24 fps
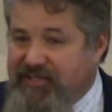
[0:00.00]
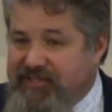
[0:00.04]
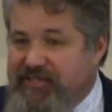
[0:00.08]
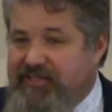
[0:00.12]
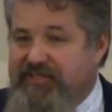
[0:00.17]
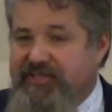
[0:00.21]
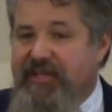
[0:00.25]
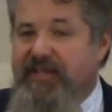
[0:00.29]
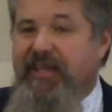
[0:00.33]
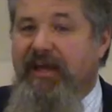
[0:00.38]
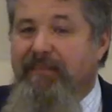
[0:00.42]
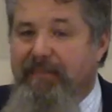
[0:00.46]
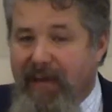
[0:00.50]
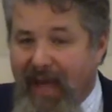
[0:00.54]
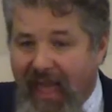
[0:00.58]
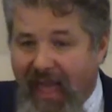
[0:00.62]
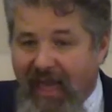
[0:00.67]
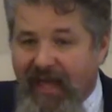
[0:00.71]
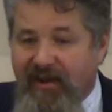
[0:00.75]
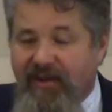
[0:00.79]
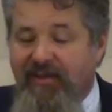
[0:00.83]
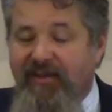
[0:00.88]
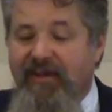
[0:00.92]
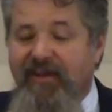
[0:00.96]
this is a
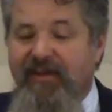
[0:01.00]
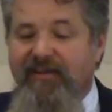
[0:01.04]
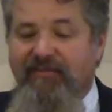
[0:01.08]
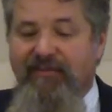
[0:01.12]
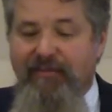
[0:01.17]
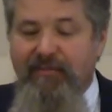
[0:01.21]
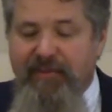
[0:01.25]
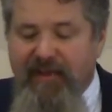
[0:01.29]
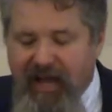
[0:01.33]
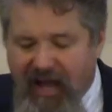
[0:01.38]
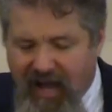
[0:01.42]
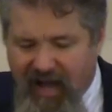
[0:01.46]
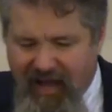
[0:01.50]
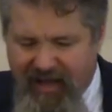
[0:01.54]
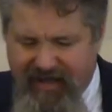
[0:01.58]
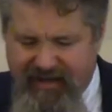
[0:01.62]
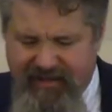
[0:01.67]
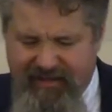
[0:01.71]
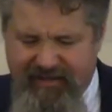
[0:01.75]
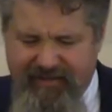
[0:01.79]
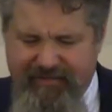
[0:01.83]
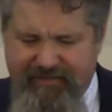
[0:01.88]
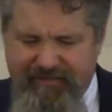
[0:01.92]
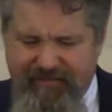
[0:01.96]
command from
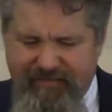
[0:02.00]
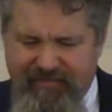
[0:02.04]
God.